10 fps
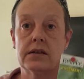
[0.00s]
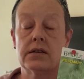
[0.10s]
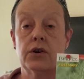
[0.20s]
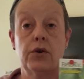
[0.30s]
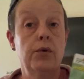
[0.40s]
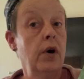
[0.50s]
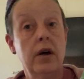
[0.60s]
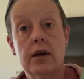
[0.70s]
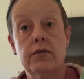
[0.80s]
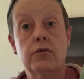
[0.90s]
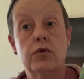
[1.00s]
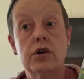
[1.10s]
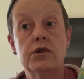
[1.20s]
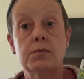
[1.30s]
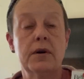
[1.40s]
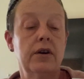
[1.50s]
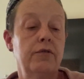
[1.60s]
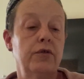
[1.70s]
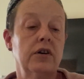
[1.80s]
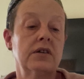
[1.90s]
So rosemary,
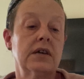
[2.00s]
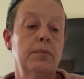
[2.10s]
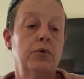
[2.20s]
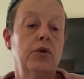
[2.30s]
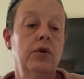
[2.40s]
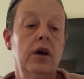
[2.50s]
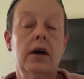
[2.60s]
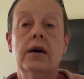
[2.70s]
for example,